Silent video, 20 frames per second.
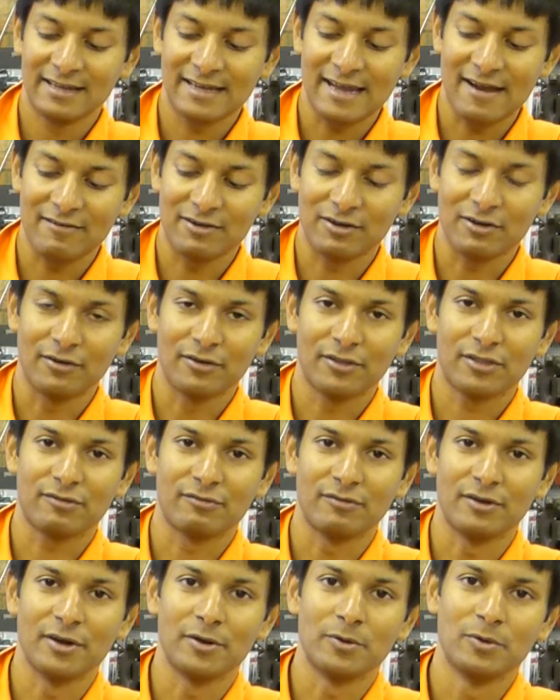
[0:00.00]
carried on
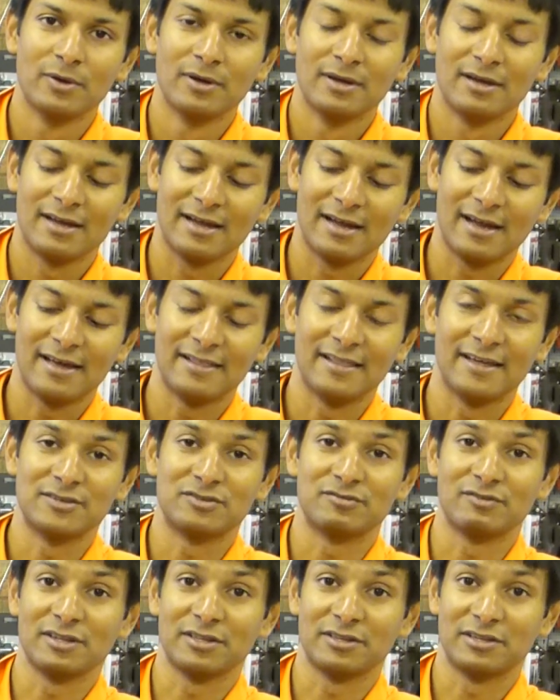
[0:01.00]
through, and
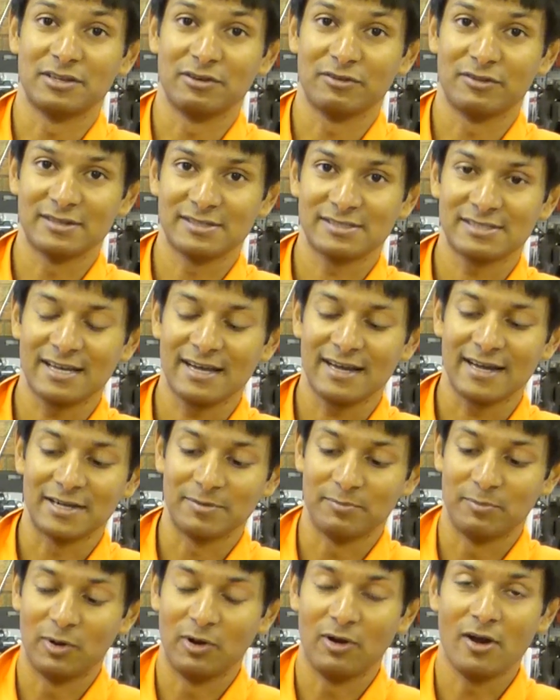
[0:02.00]
then drilled the other
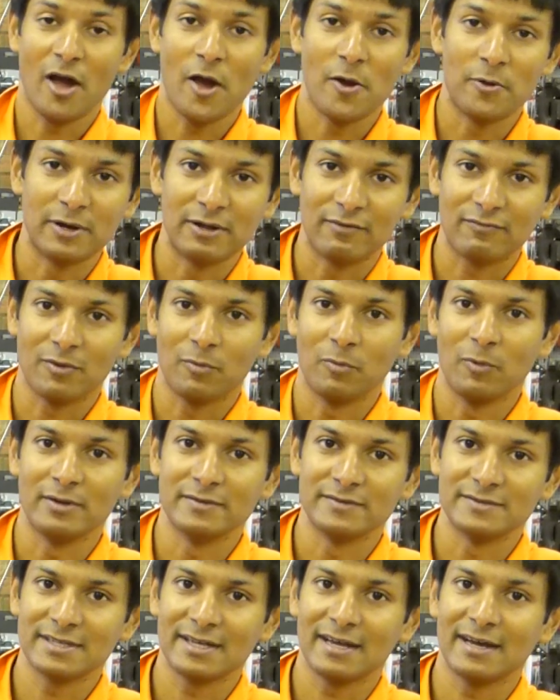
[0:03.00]
side, but only from
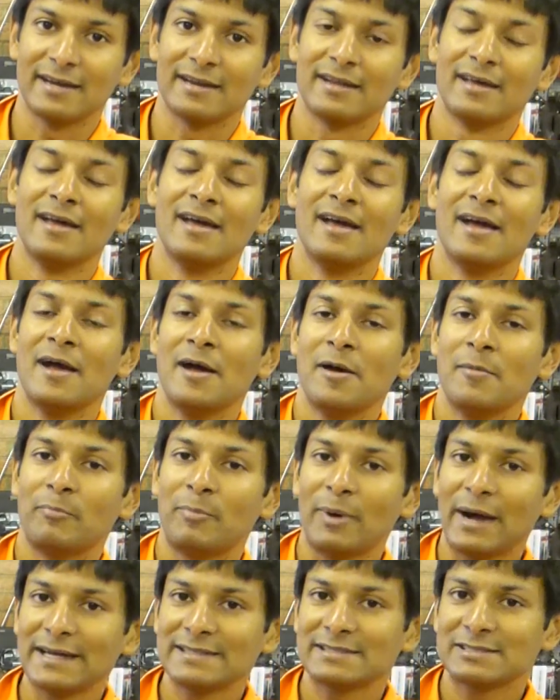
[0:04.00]
one side.
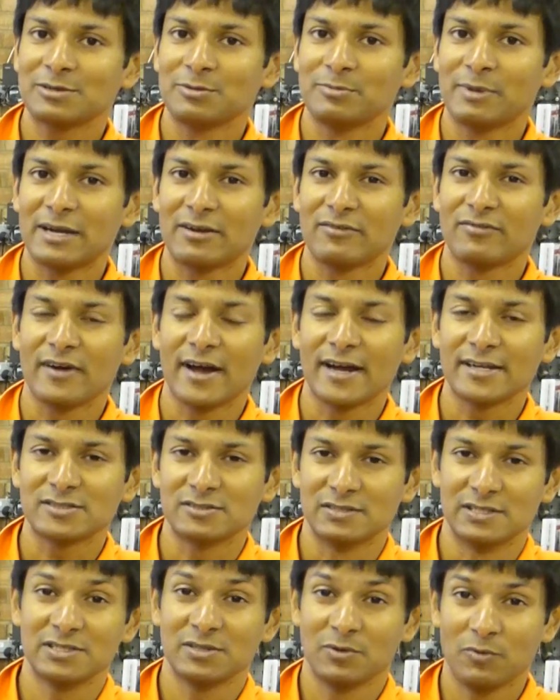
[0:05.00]
Bicycle
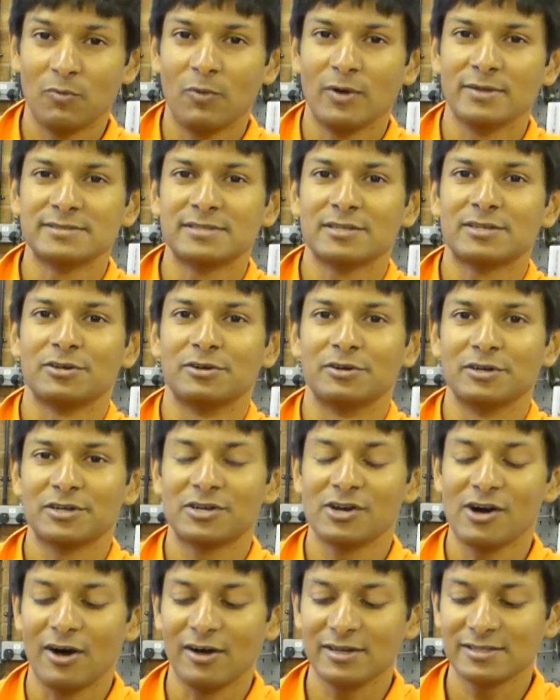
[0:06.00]
manufacturers want to cut
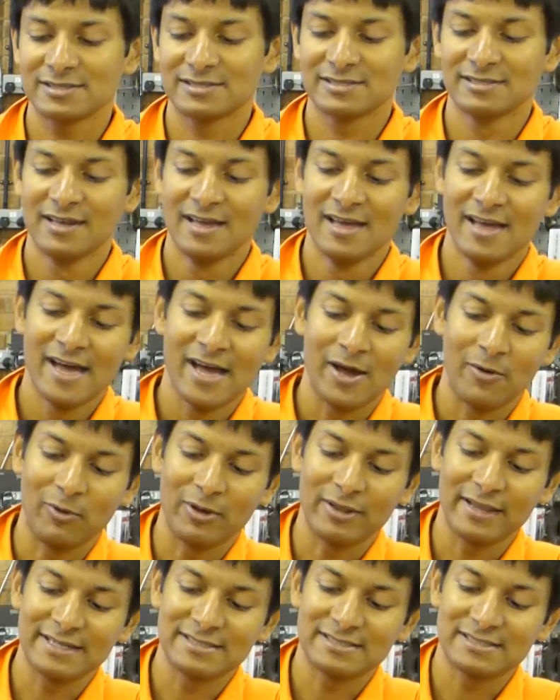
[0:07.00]
costs.
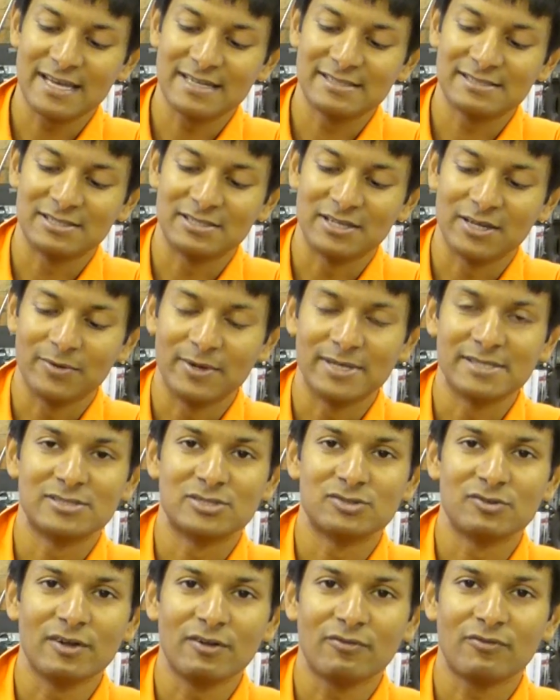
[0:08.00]
What they tend to do is
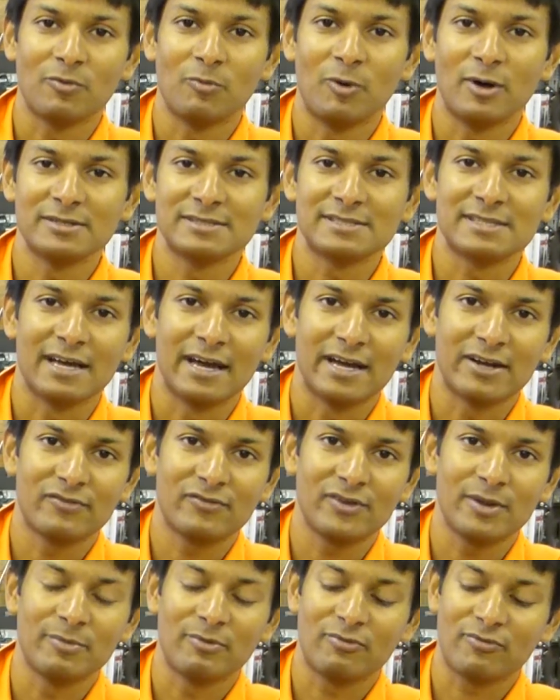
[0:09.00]
drill from one side,
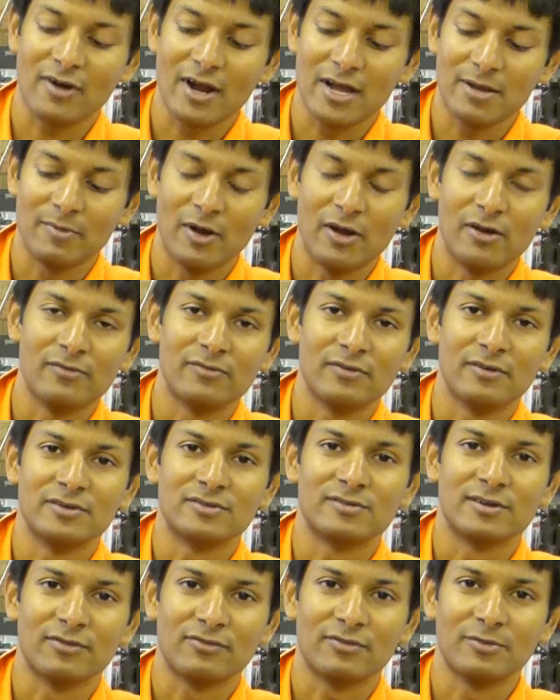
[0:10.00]
flip the frame over
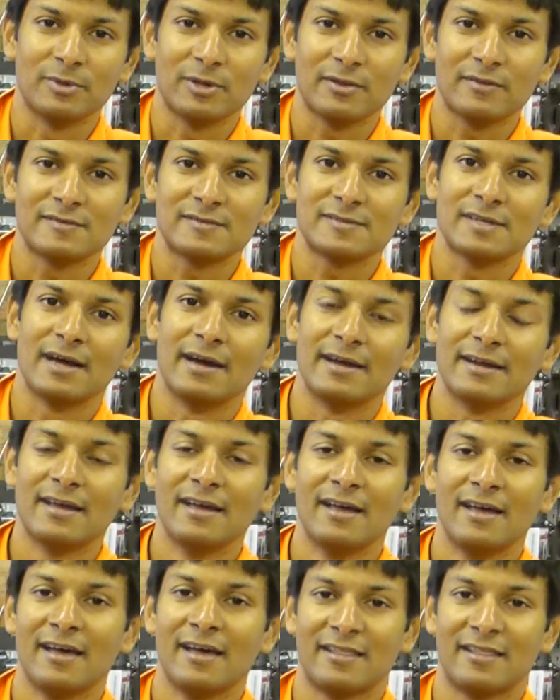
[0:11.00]
and drill from the other side.
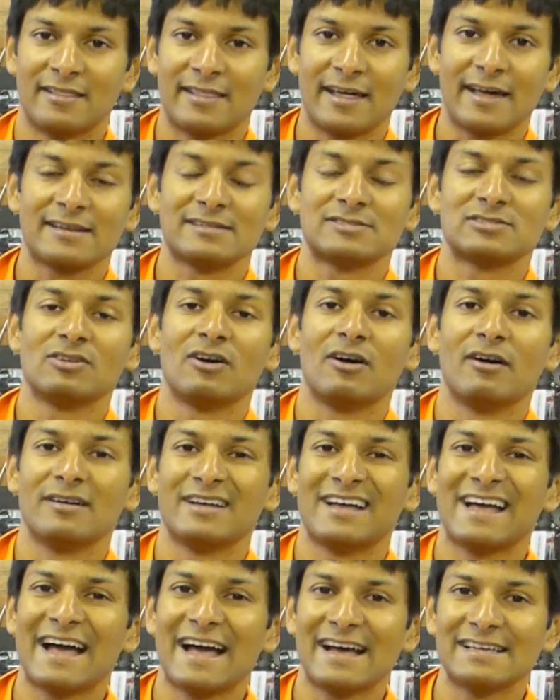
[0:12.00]
That is
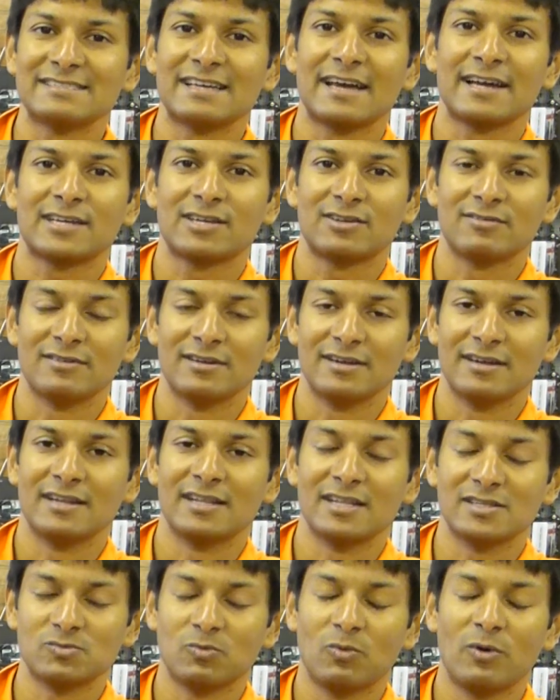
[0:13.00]
not as accurate,
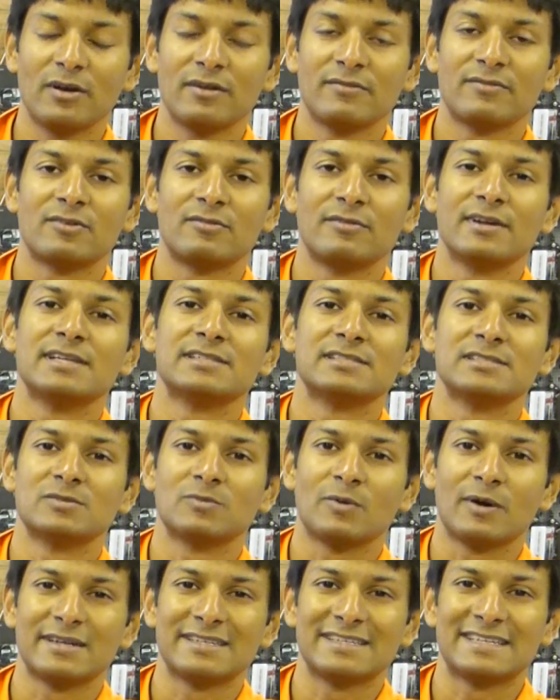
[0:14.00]
and that's one of the
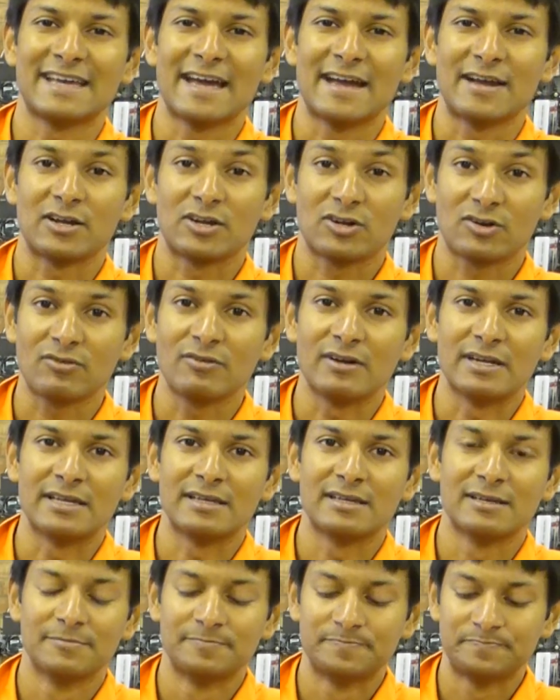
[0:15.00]
reasons why you get
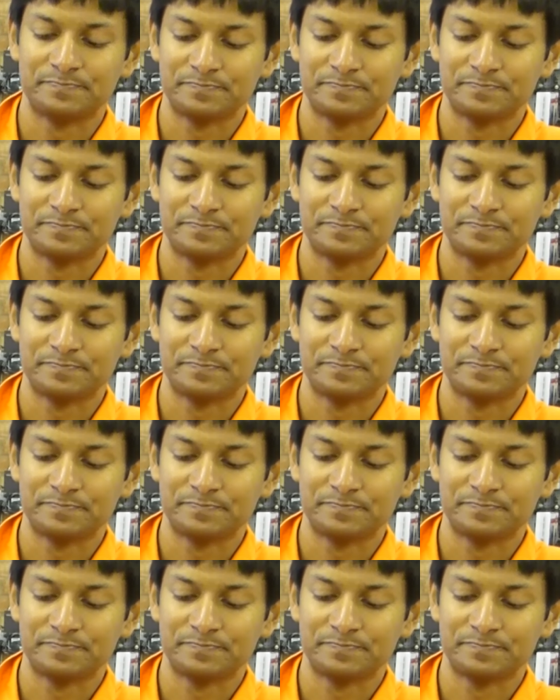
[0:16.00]
creak.